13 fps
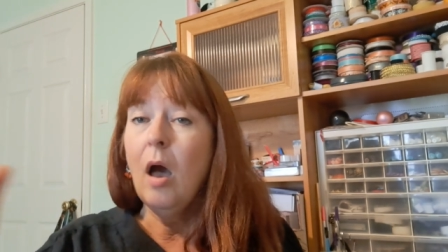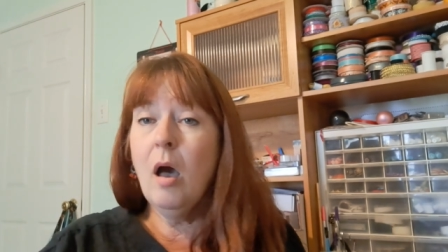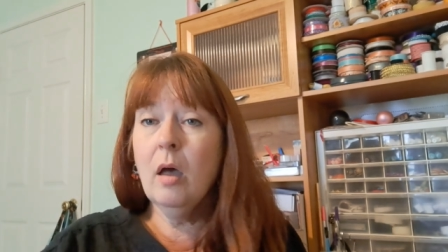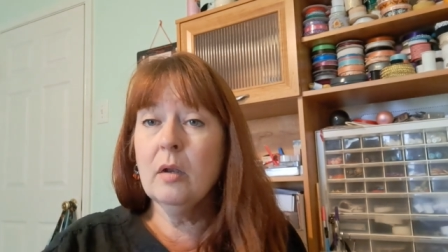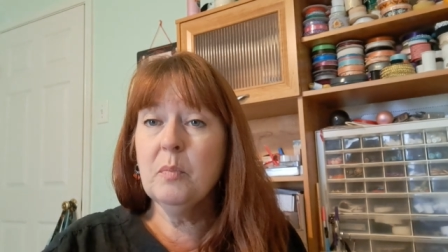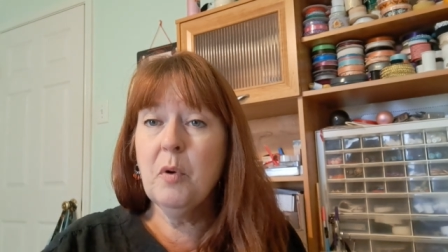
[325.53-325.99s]

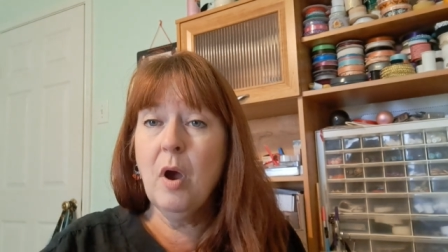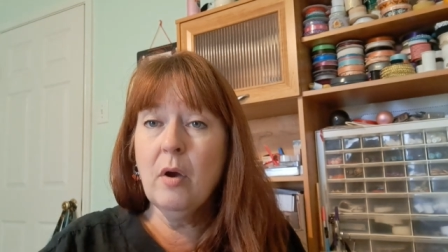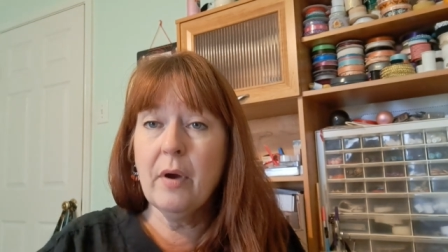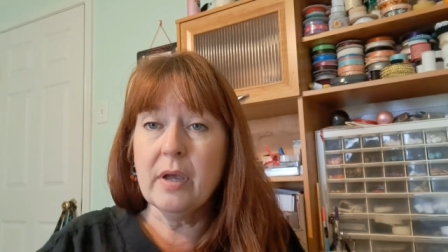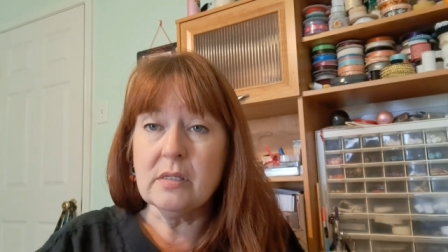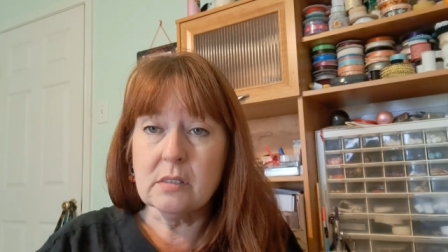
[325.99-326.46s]
on to
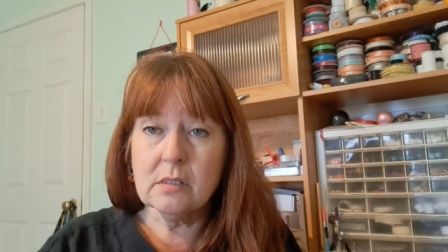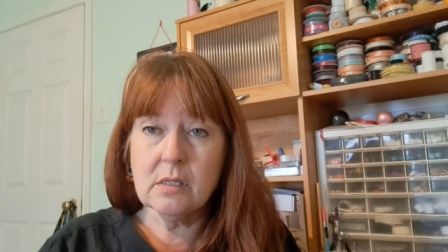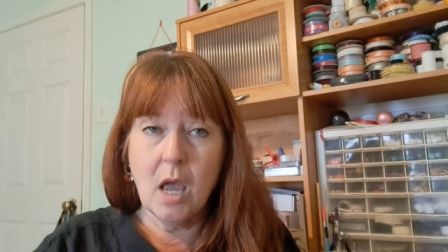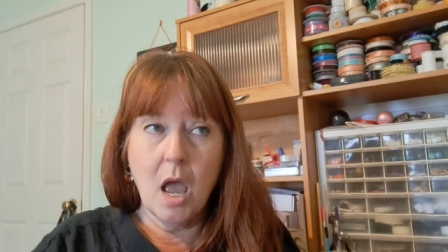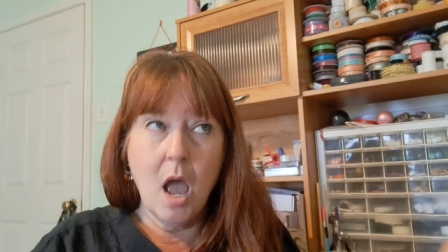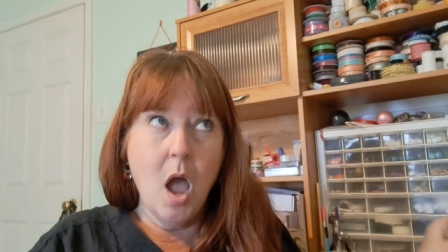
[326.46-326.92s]
progress.
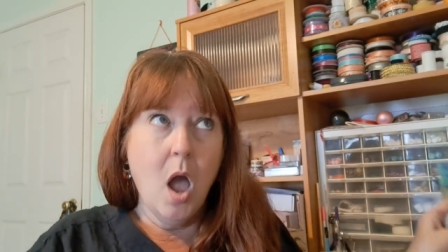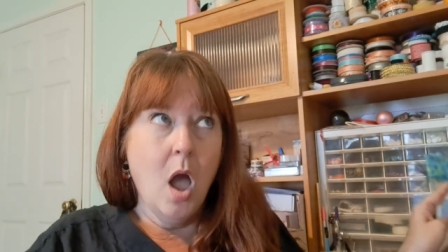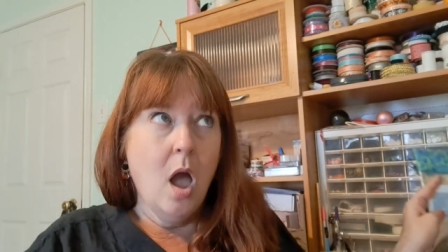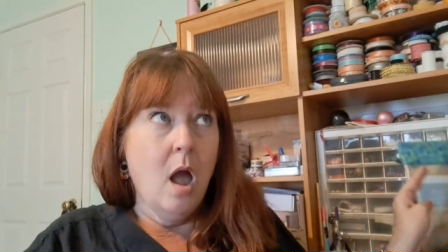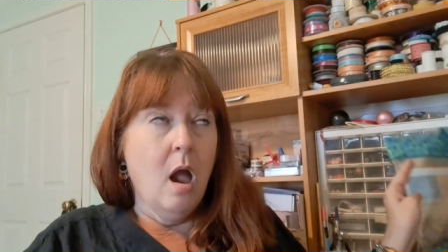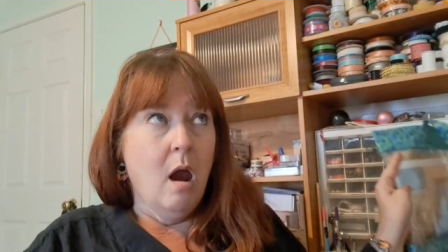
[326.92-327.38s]

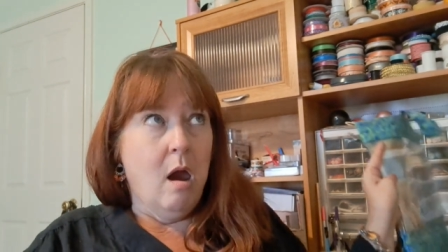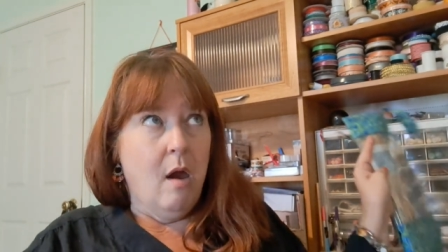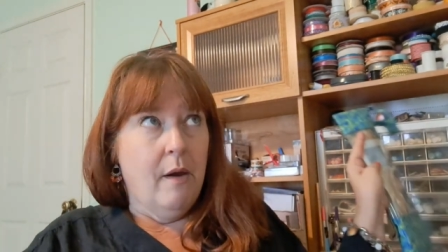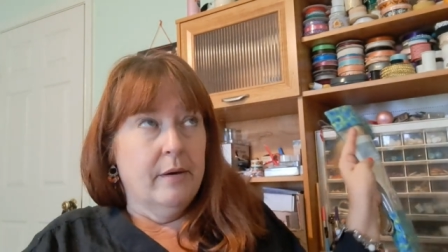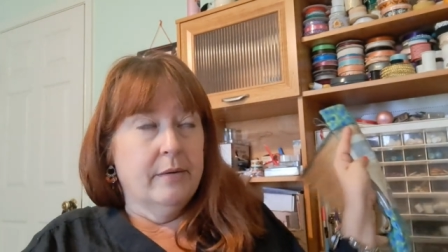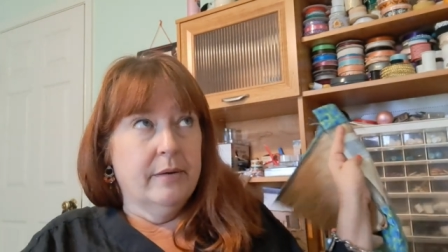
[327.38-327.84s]

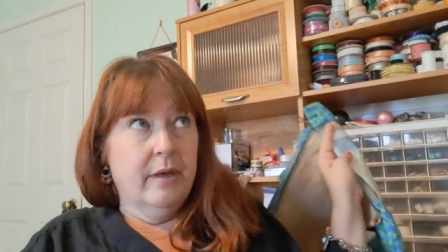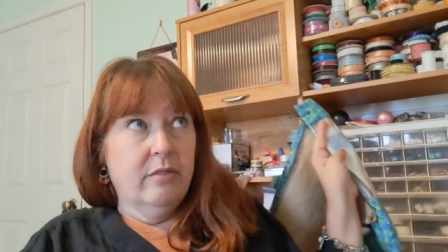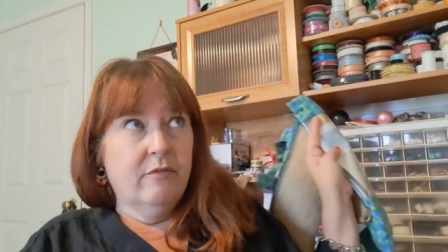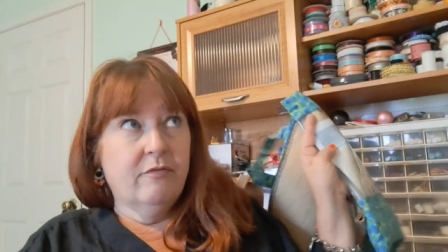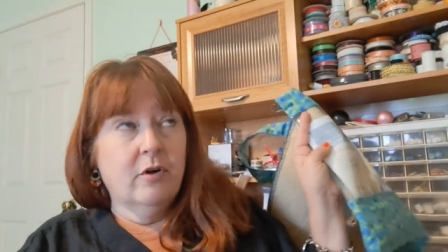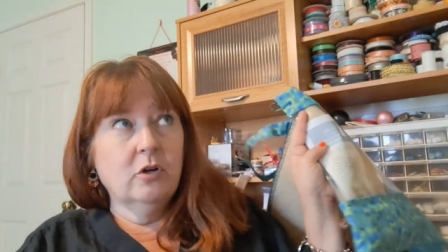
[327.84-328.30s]
Now,
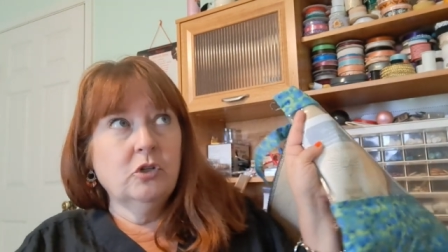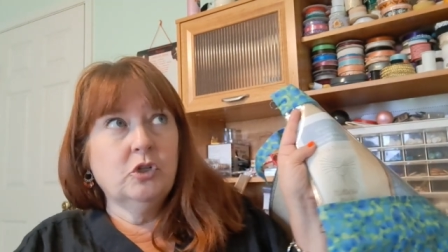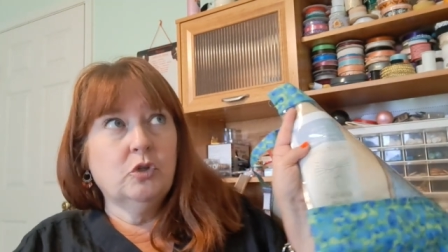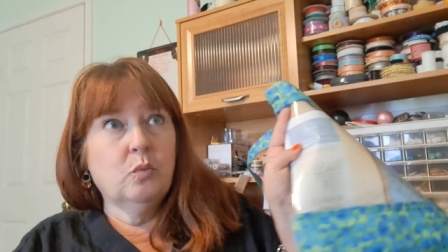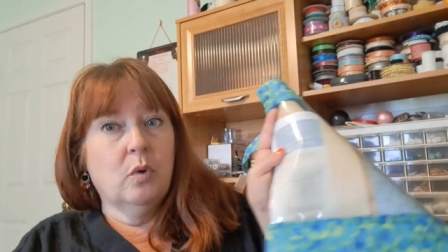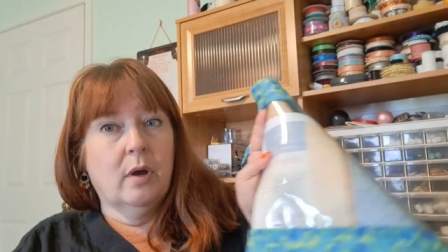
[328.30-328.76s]
the
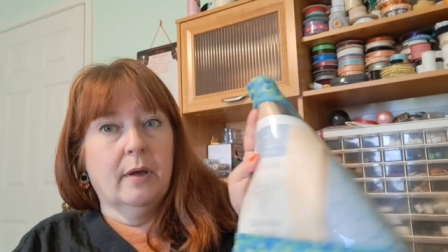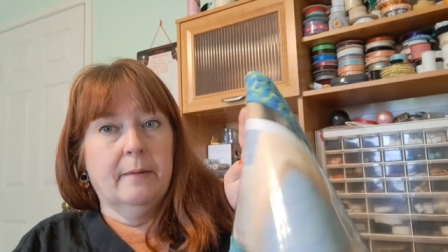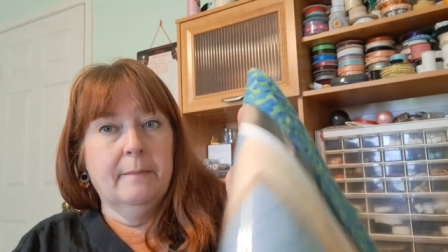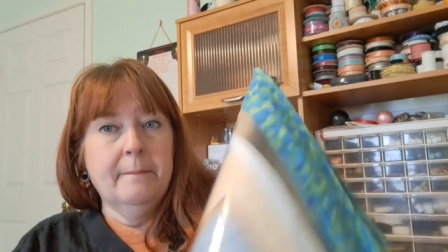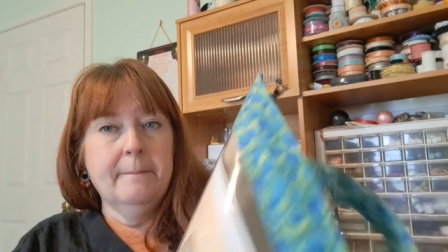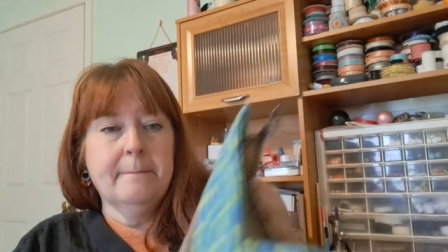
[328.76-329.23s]
first
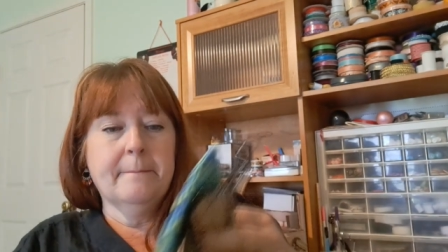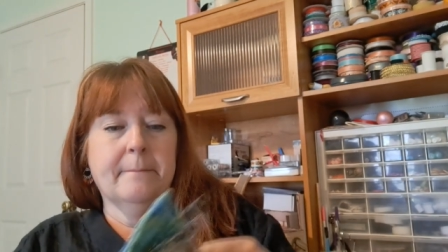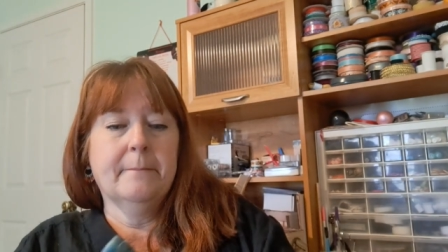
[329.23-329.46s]
one